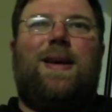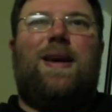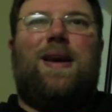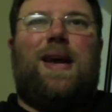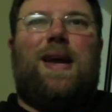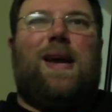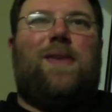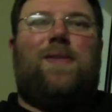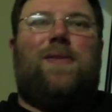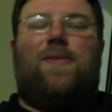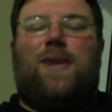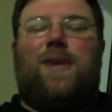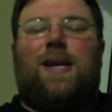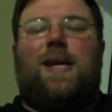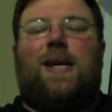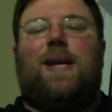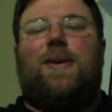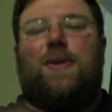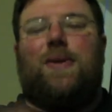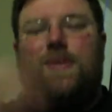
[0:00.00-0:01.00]
even if it
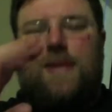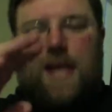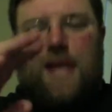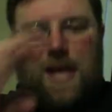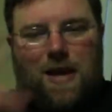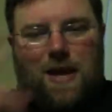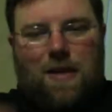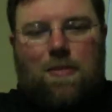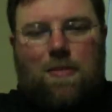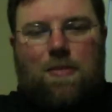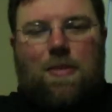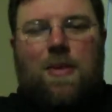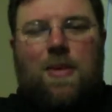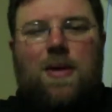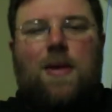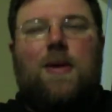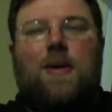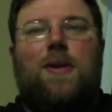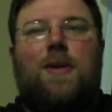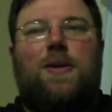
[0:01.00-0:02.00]
kills him,
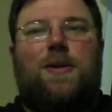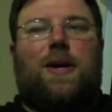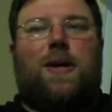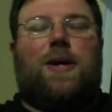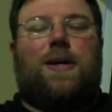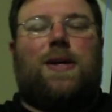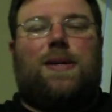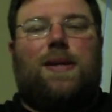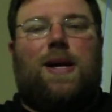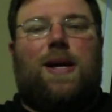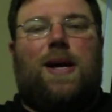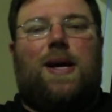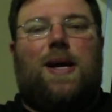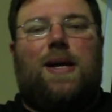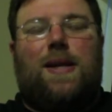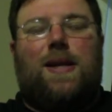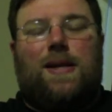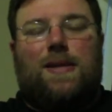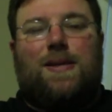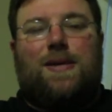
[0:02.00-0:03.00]
Darkseid
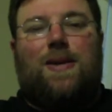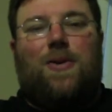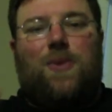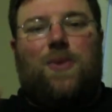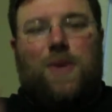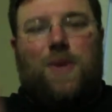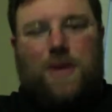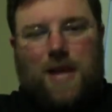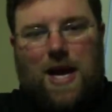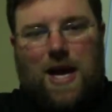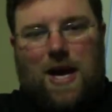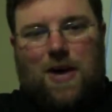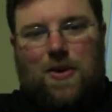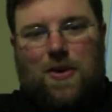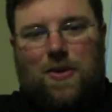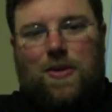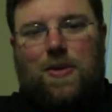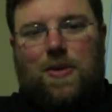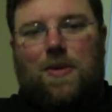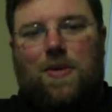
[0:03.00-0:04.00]
is going down.
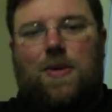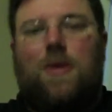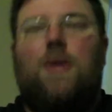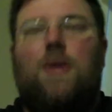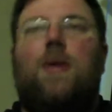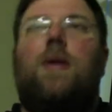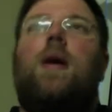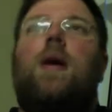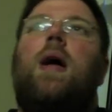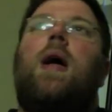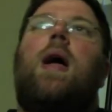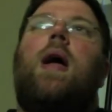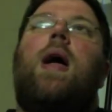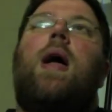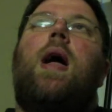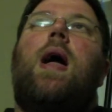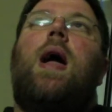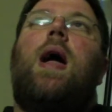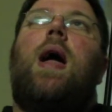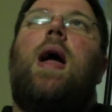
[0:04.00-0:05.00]

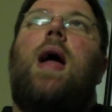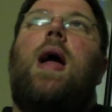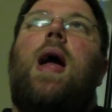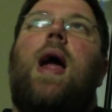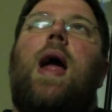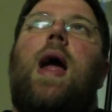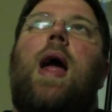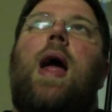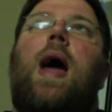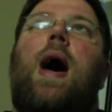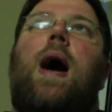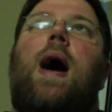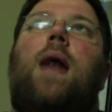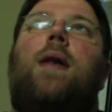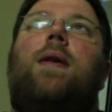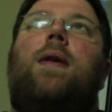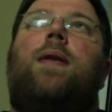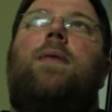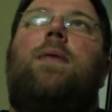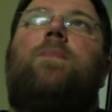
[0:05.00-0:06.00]
And